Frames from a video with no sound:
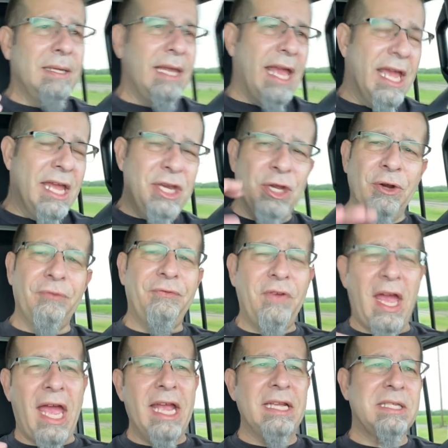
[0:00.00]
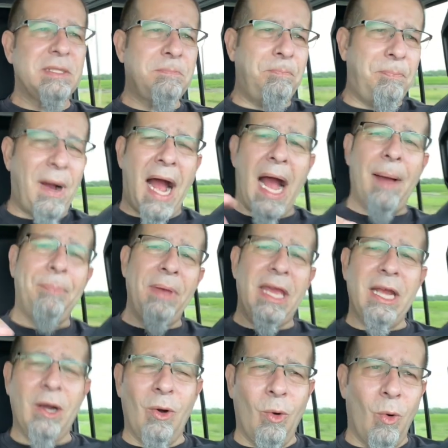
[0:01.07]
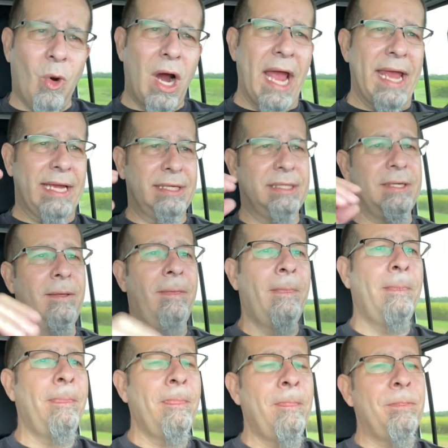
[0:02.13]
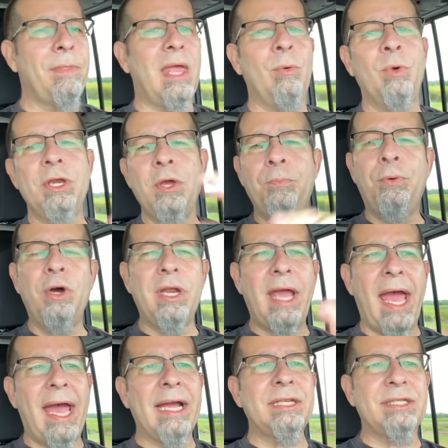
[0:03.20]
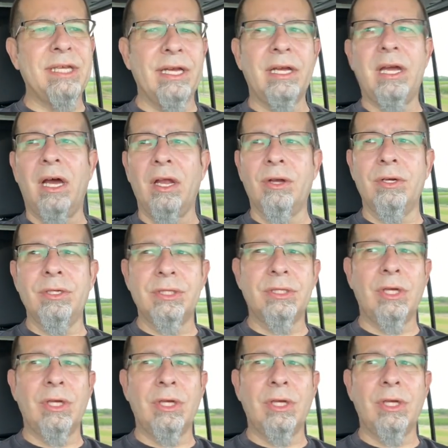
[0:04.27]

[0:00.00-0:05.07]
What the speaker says: in-your-face, popping white. And when you put accent colors